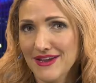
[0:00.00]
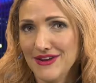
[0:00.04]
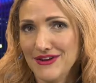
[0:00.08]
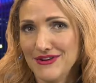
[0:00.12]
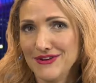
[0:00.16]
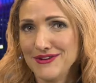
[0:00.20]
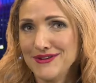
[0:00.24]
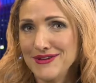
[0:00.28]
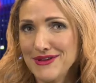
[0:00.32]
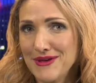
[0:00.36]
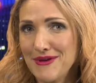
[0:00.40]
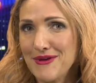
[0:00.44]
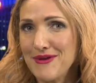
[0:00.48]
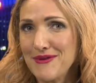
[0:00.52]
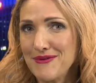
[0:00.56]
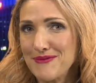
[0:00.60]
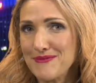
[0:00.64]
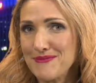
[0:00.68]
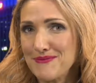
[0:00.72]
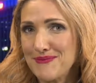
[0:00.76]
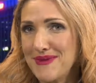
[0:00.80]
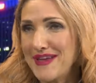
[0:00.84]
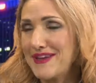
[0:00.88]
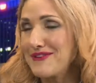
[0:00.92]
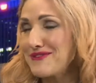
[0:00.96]
you know,
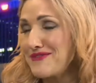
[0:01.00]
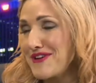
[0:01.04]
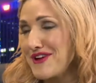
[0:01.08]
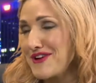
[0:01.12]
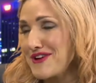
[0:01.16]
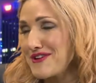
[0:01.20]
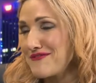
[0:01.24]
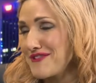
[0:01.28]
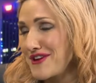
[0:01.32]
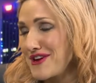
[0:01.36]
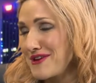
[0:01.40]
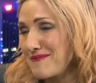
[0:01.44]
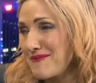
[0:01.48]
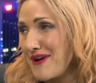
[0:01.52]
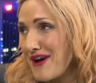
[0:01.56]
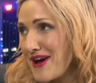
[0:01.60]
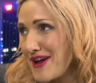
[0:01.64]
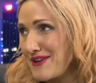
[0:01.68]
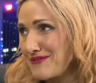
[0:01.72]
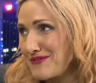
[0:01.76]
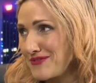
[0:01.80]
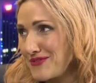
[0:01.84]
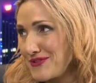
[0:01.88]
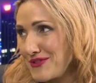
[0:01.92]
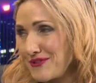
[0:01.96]
be very, very
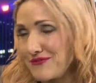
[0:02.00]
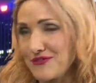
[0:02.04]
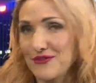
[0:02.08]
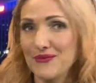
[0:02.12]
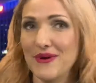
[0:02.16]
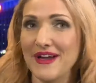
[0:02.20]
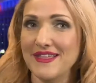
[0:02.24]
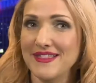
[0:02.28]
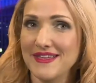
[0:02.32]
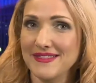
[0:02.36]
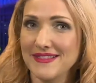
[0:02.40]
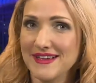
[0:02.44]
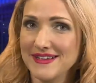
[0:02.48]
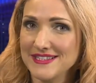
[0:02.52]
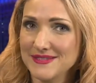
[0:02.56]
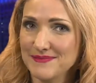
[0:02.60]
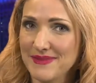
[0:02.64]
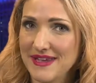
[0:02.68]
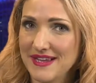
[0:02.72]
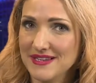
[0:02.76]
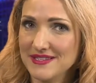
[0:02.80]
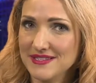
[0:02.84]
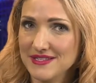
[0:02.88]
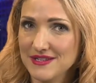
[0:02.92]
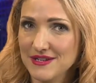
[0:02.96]
mindful of the way that they
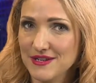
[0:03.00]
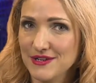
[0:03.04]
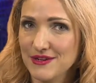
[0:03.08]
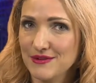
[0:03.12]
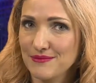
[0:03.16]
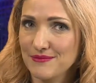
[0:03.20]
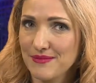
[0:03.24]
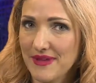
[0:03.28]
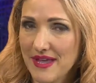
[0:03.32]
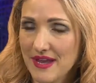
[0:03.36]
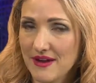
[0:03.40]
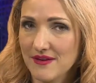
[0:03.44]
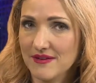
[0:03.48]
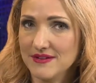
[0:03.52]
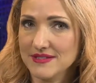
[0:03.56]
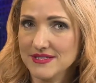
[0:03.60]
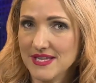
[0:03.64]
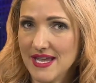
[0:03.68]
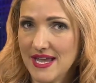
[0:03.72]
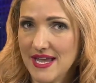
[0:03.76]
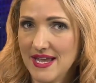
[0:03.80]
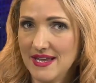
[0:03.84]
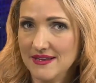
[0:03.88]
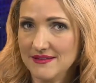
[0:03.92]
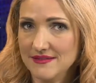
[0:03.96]
speak to parents
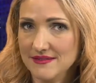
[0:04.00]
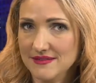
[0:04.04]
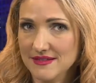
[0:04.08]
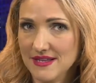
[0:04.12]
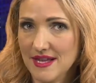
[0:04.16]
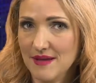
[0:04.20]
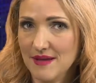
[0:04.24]
and